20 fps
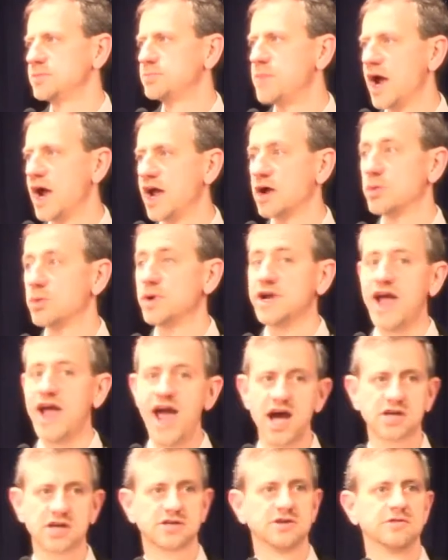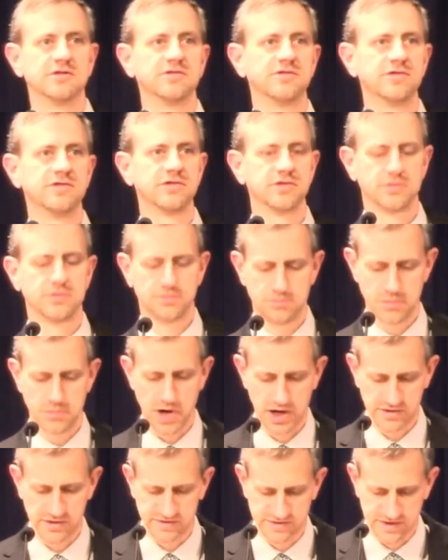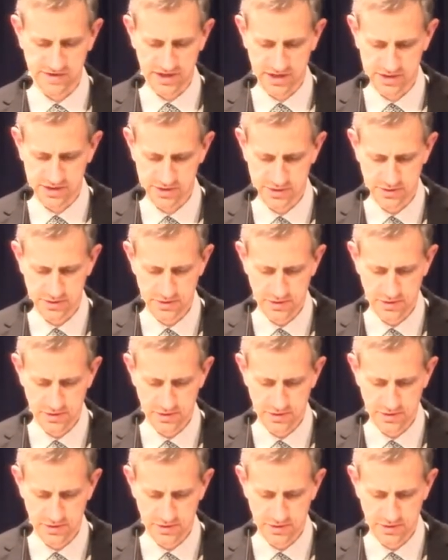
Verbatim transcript: a reactive mindset,